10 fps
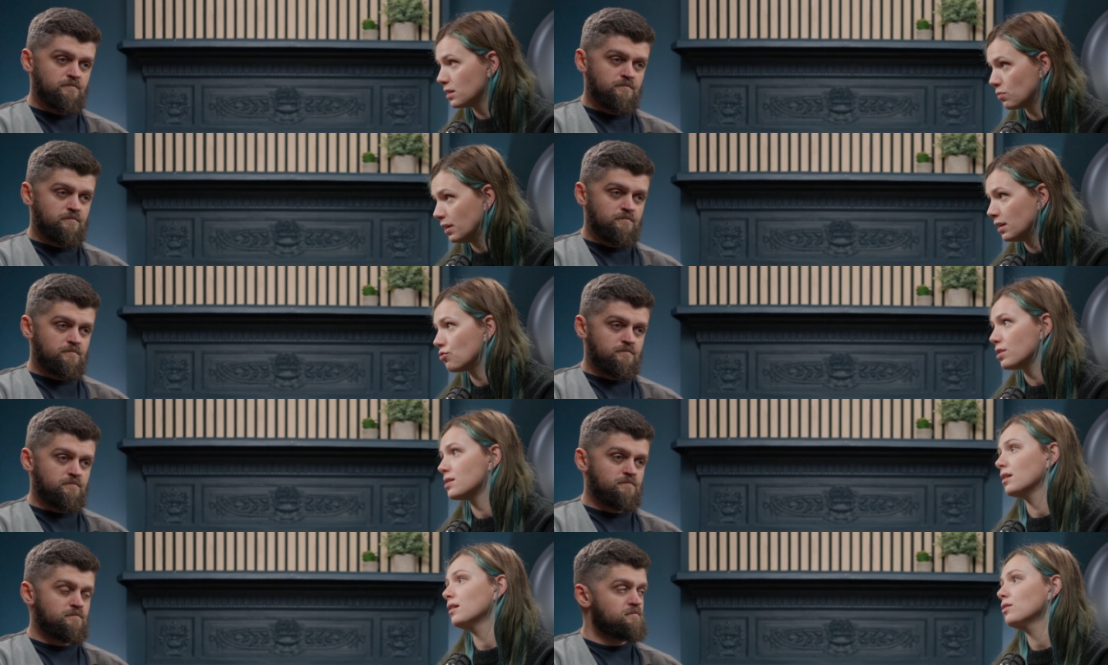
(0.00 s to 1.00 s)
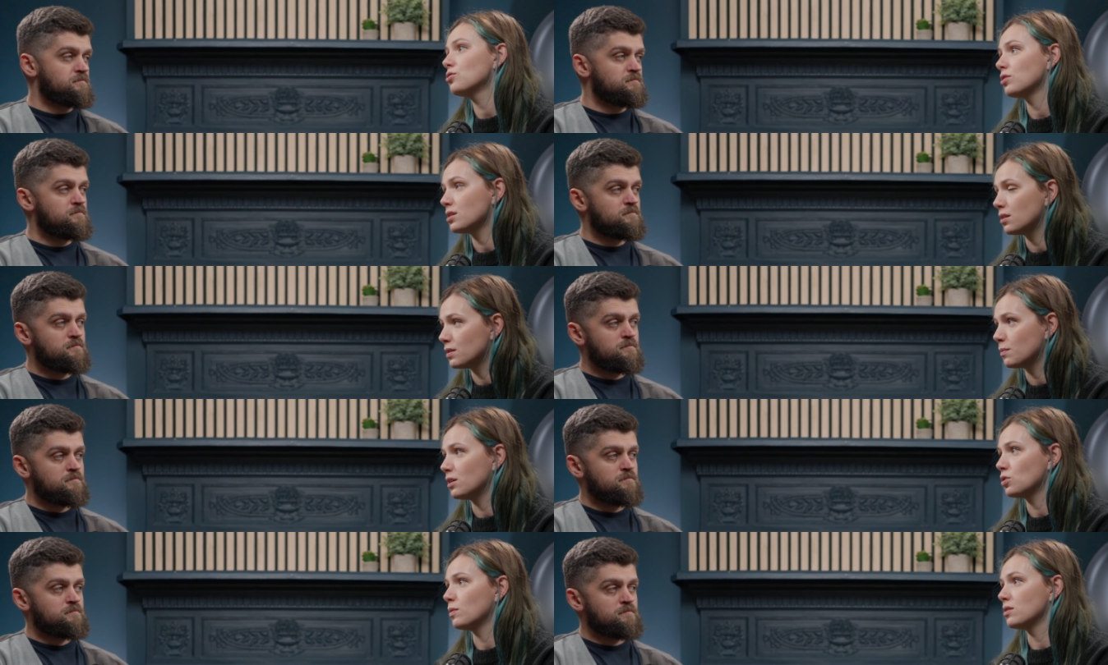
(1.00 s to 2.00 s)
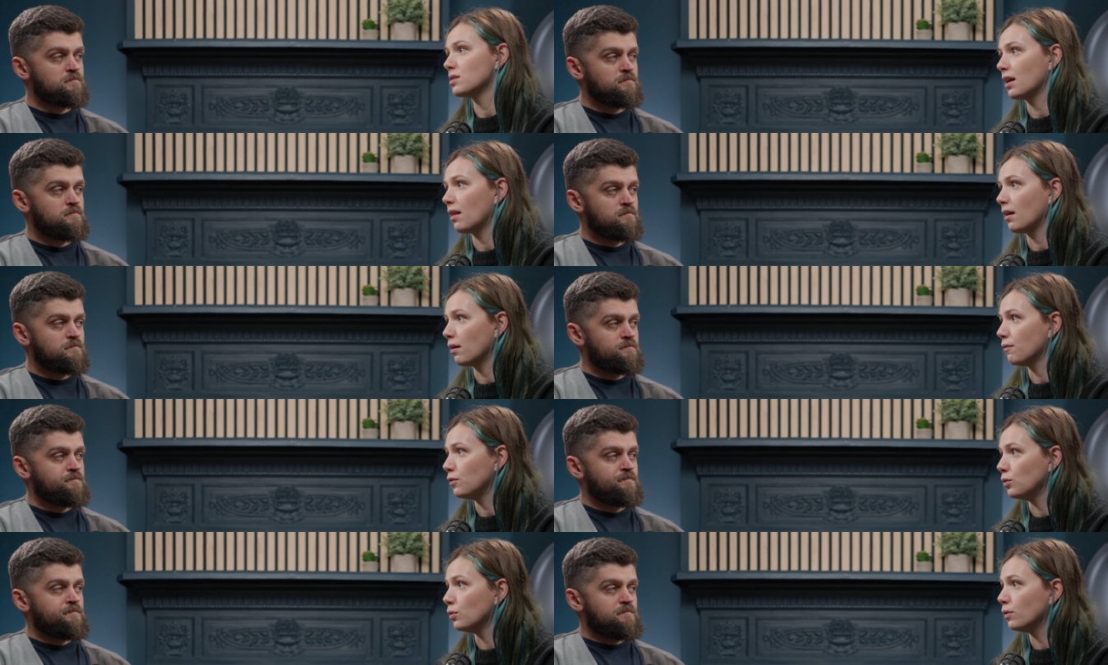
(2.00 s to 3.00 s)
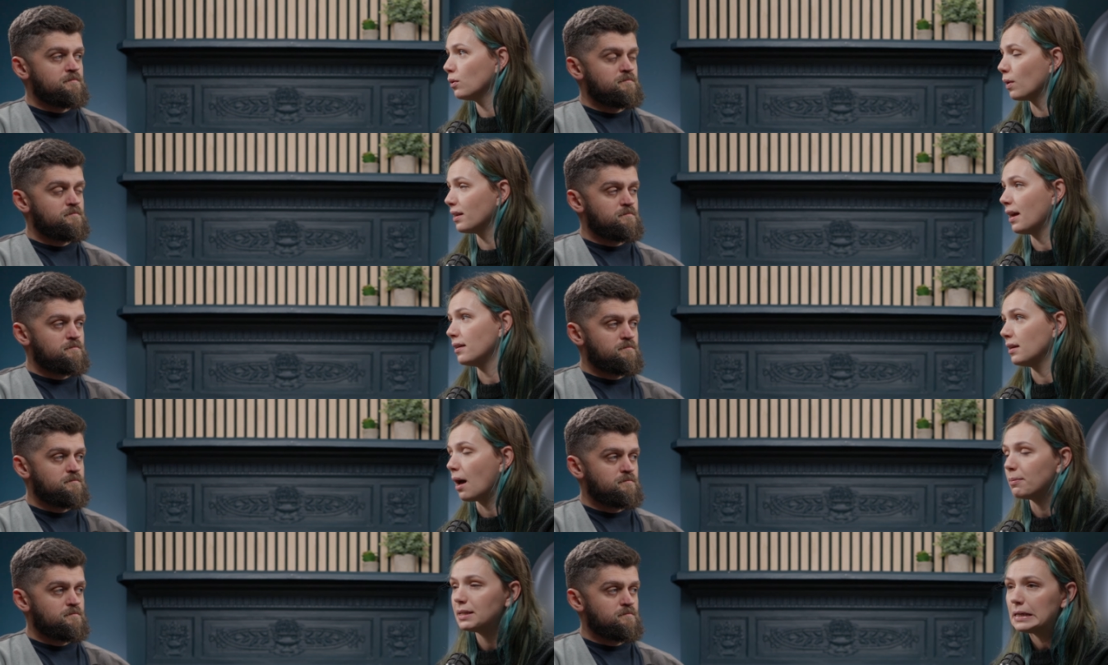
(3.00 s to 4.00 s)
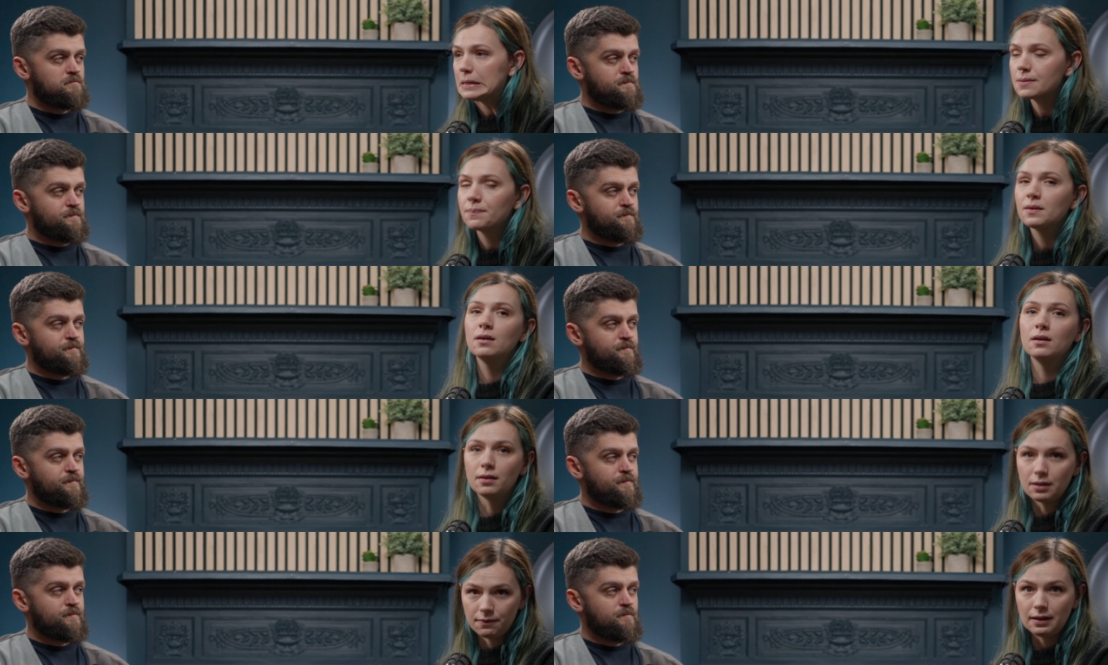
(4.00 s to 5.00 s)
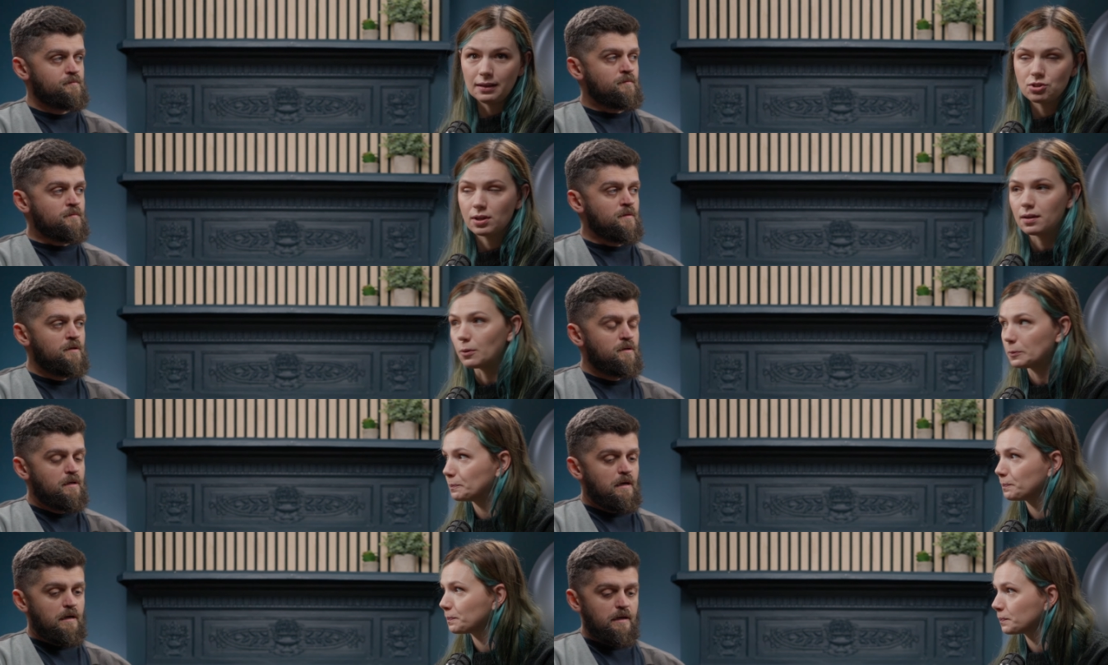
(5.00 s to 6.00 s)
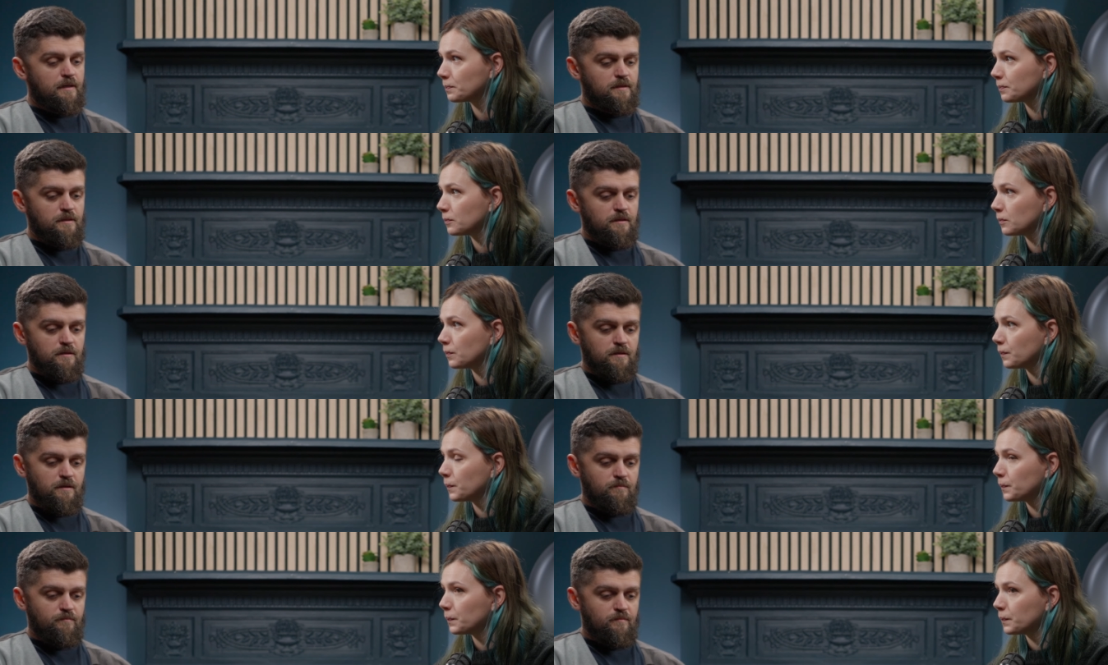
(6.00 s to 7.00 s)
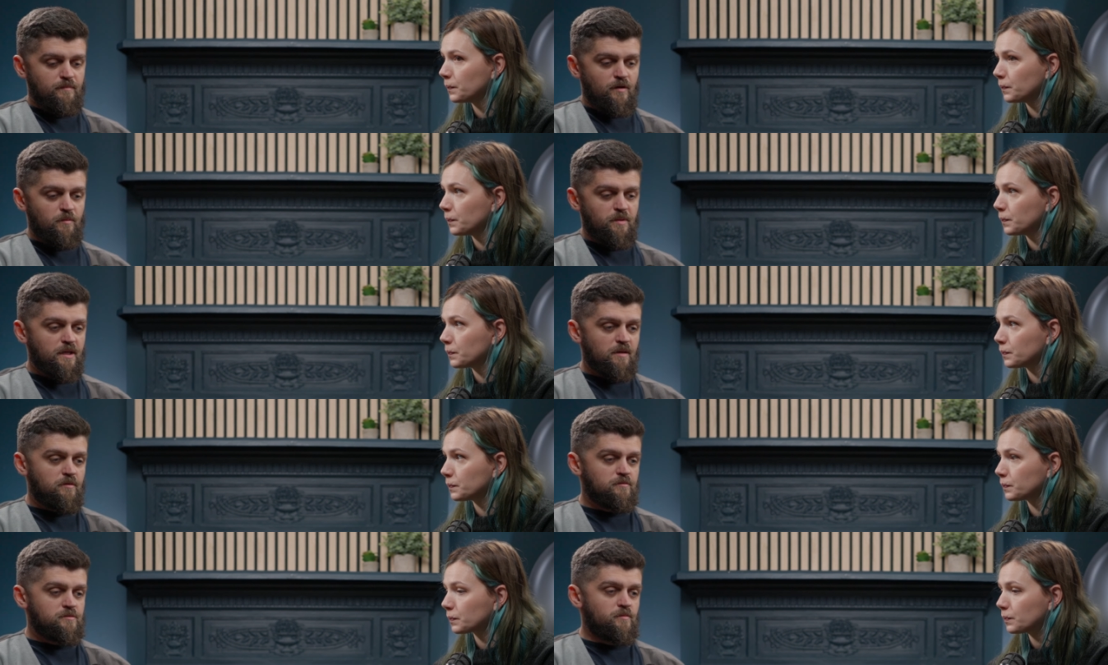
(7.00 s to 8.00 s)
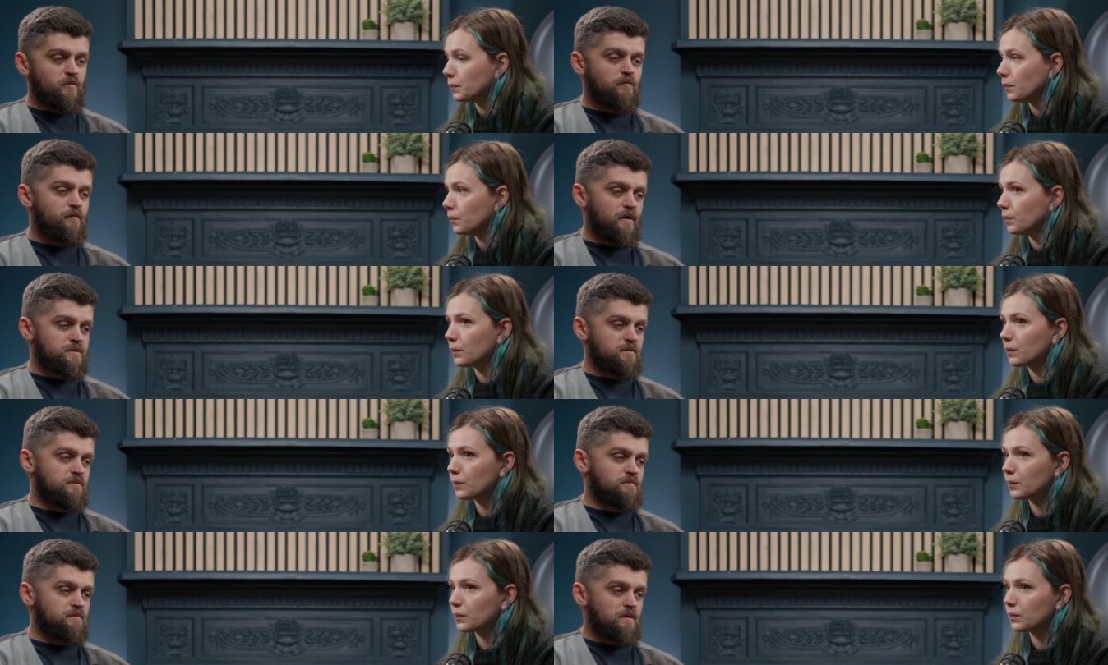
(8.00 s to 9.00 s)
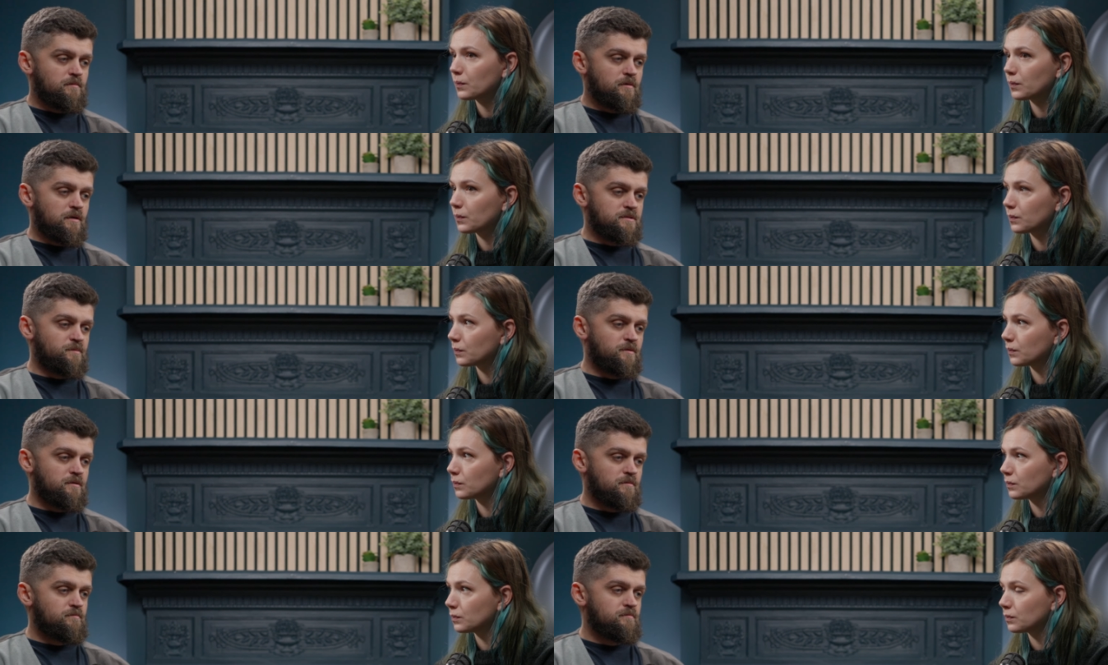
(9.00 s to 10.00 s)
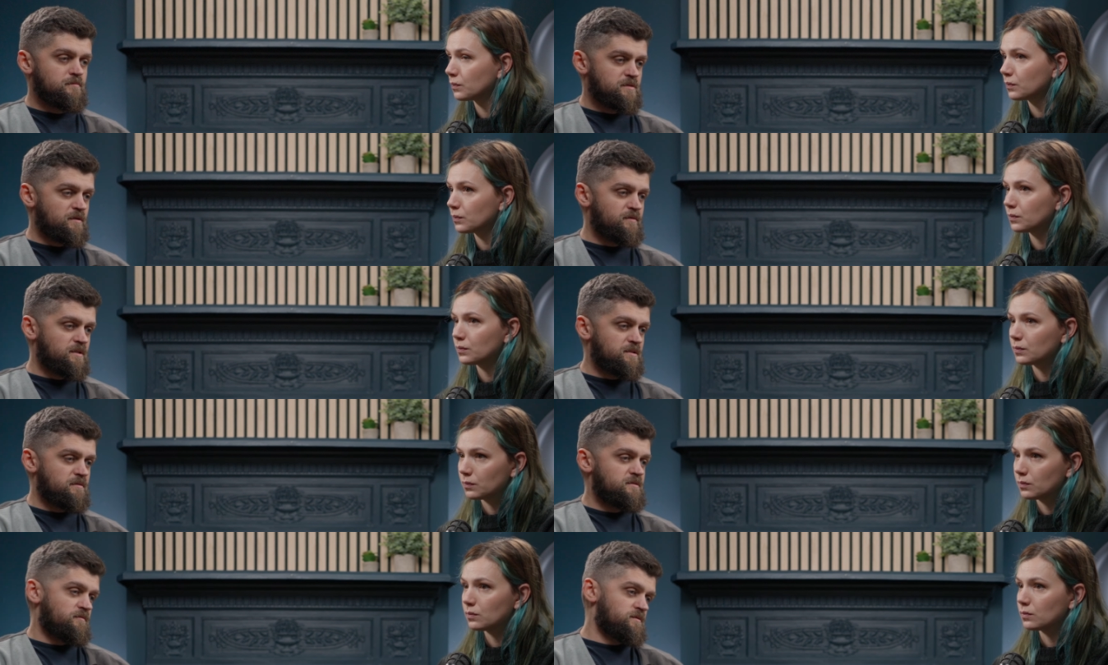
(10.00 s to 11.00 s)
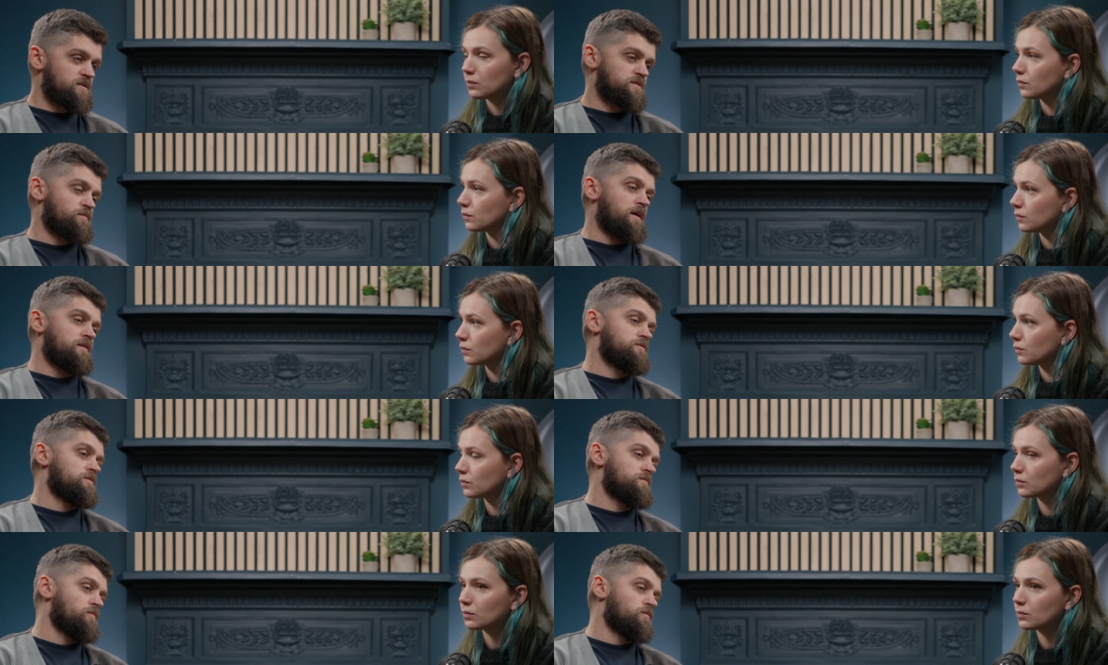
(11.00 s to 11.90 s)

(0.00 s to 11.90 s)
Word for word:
Speaker 1: it's really interesting. Jira Service Management is getting a few quite handy updates. Uh, definitely check it out.
Speaker 2: I like the you know being able to move as a um, customer server desk server desk manager